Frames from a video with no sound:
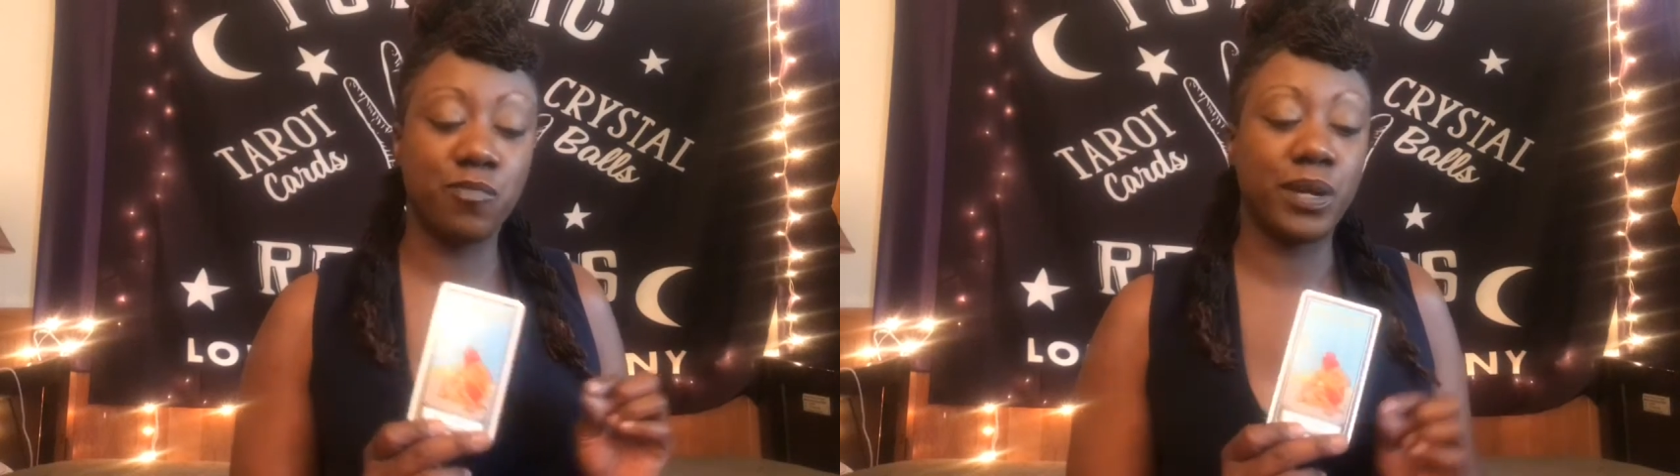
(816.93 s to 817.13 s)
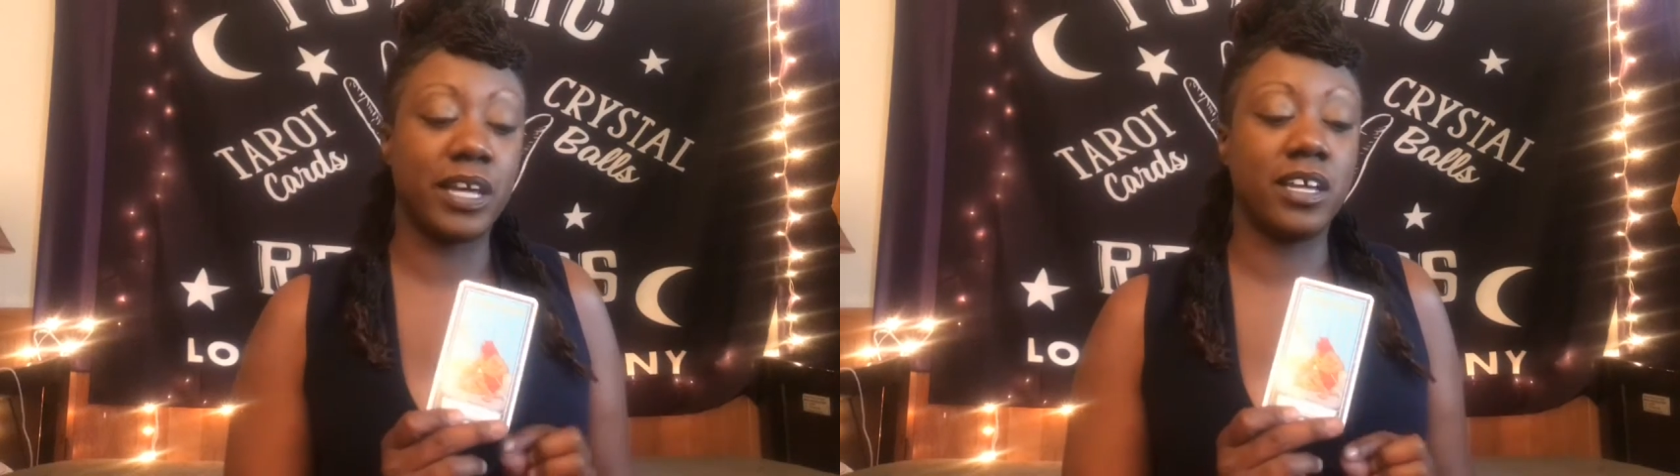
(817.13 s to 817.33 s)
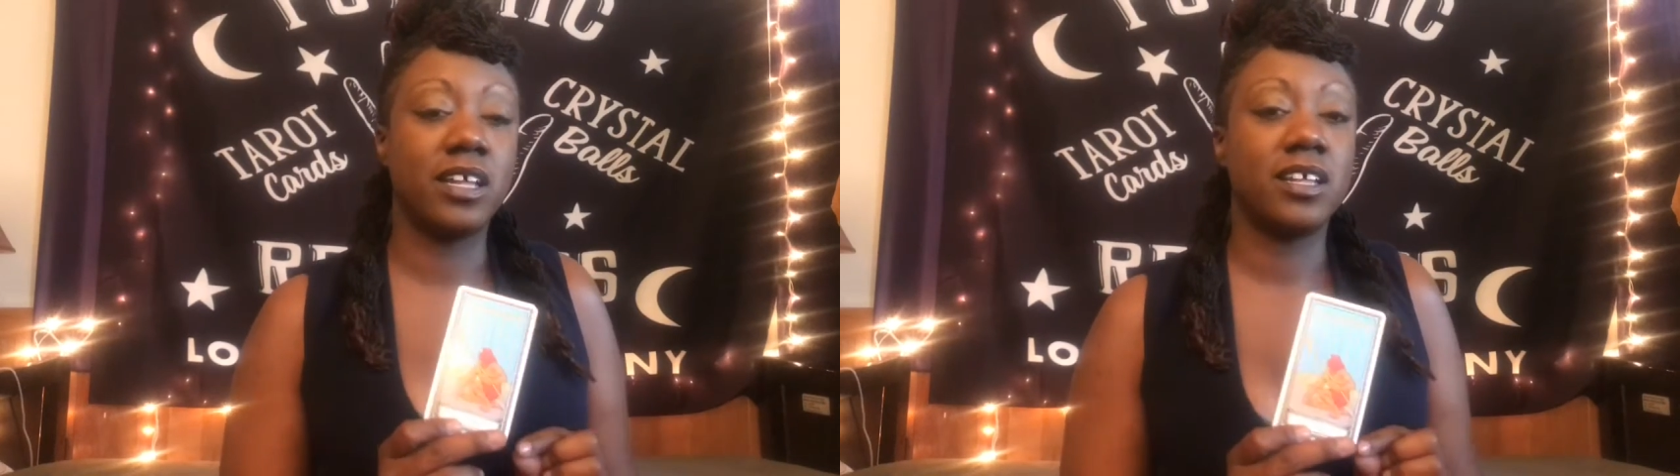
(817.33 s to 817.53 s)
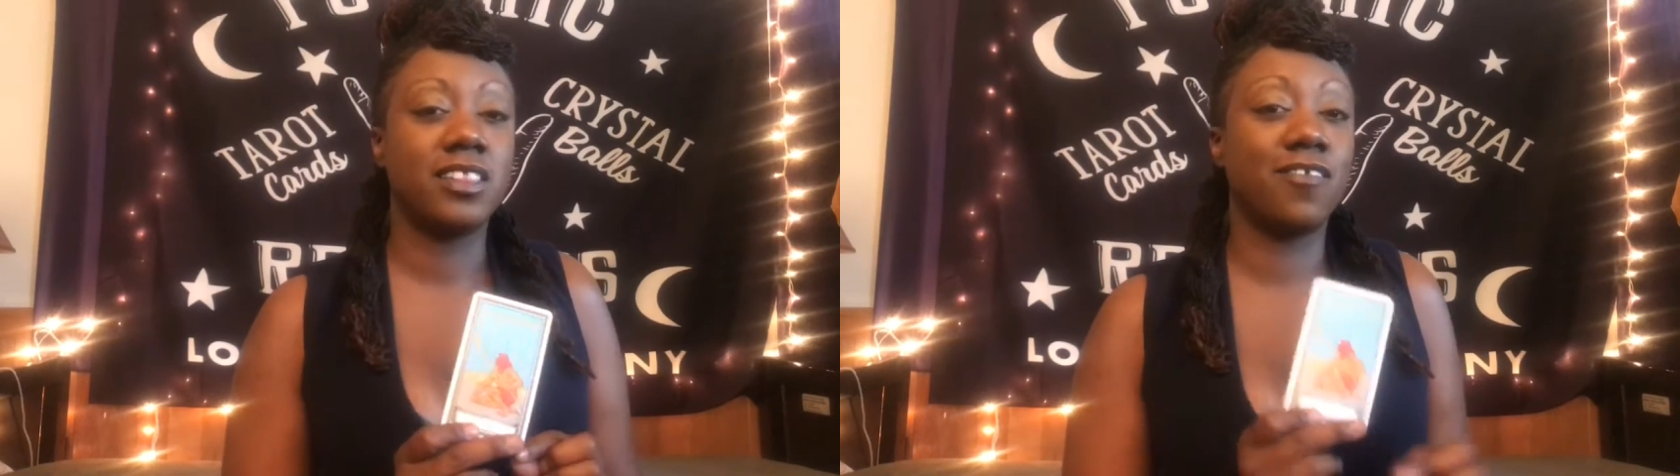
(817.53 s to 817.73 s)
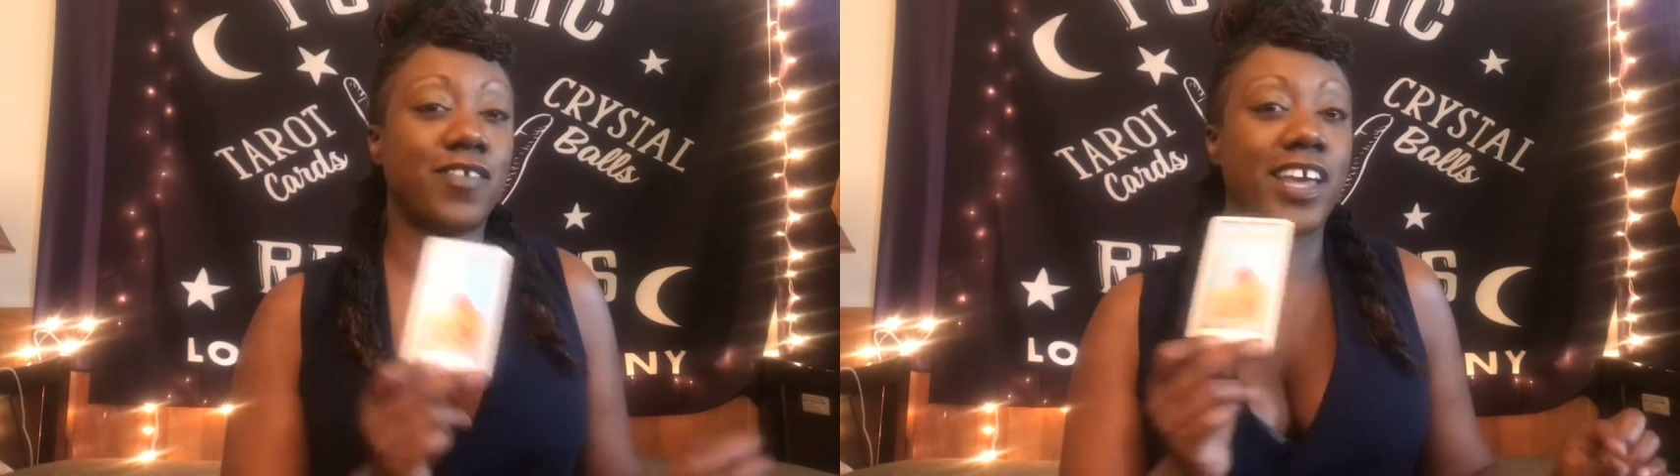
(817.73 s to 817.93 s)
but
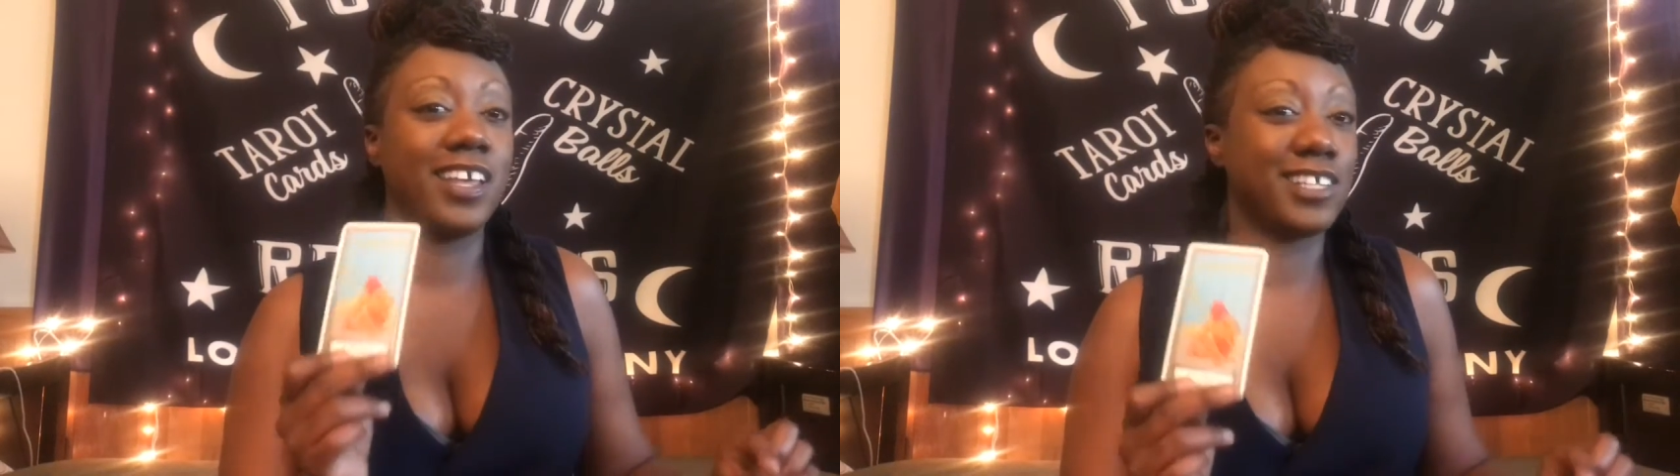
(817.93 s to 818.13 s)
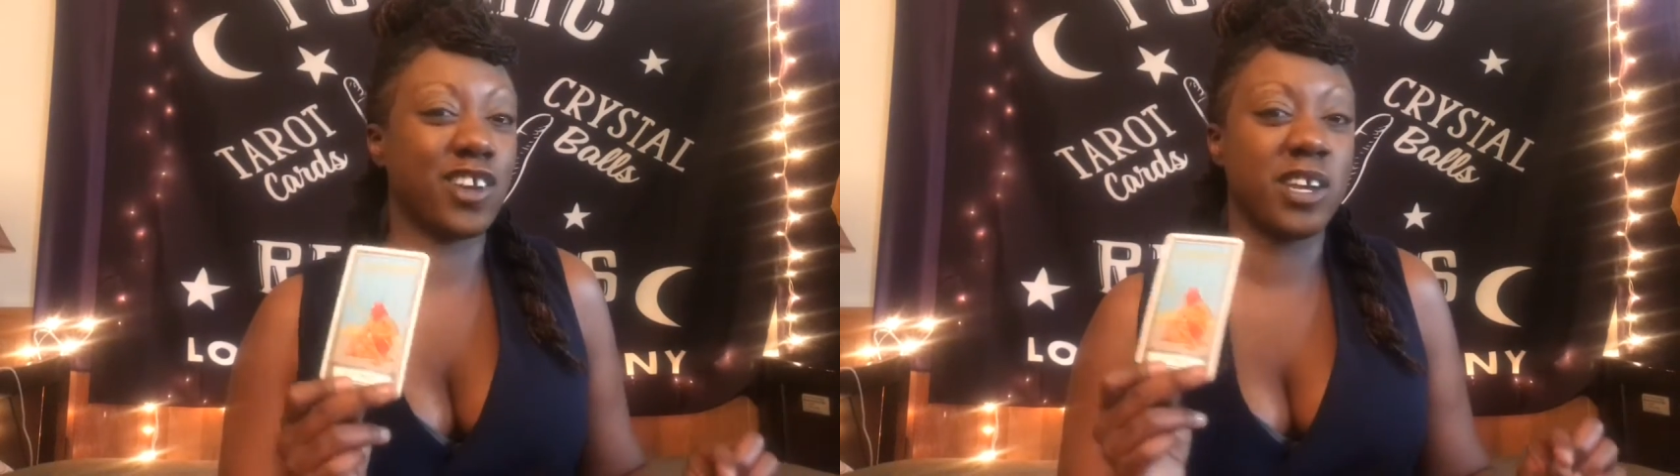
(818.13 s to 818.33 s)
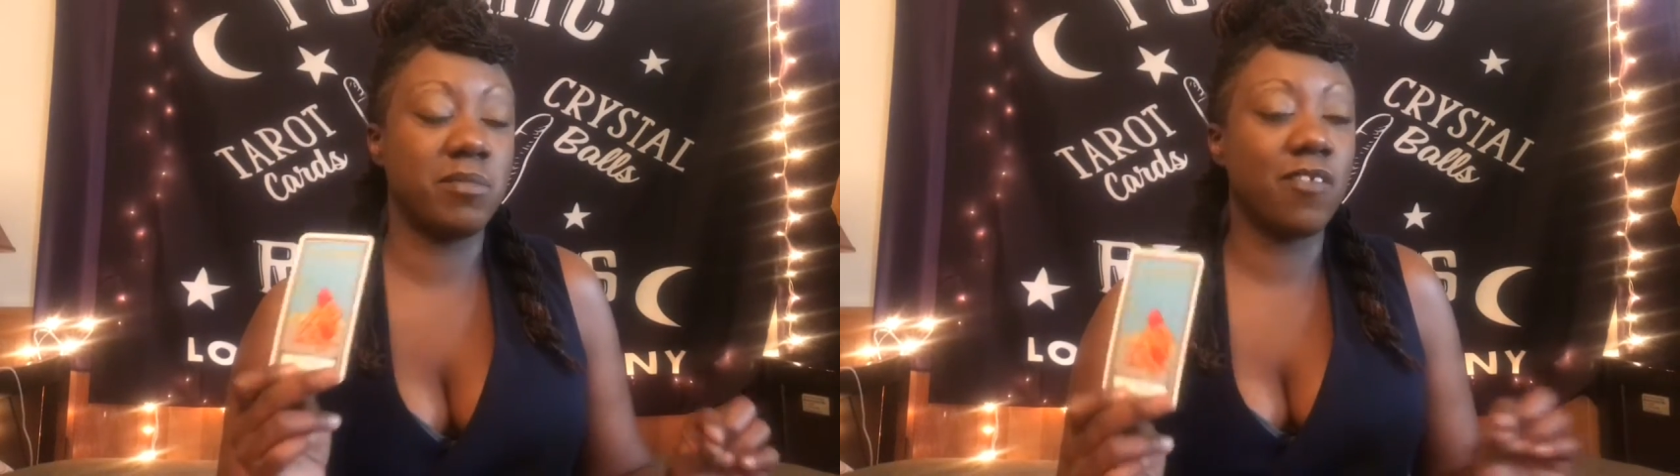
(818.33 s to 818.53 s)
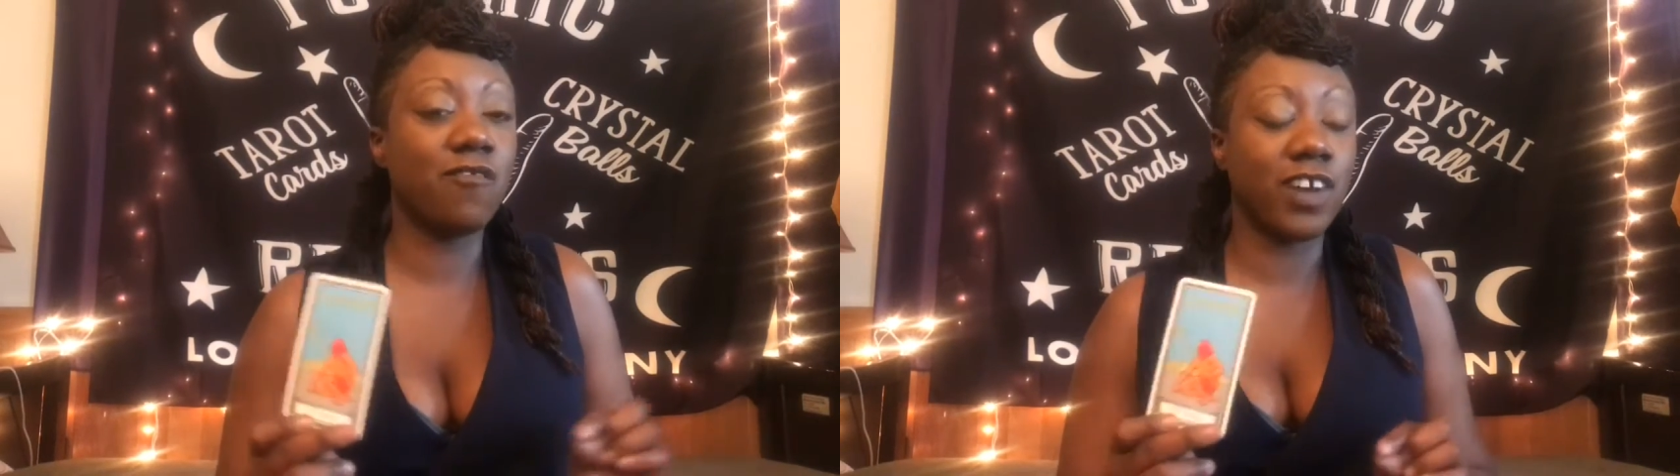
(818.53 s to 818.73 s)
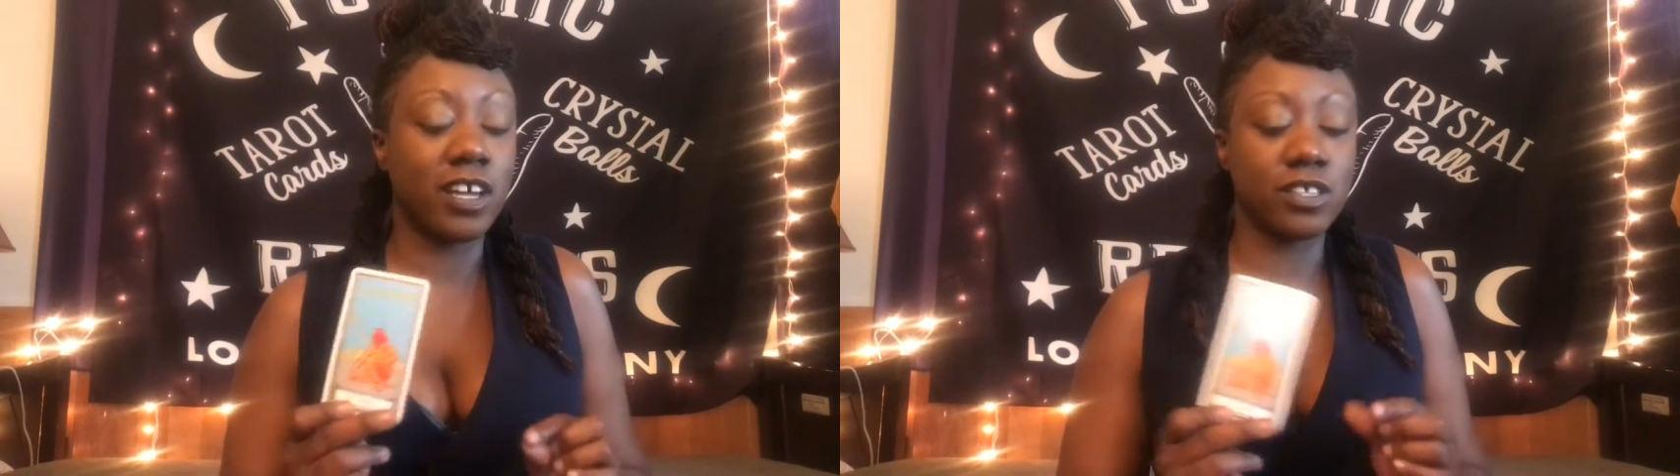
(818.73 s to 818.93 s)
the fight has already been fought,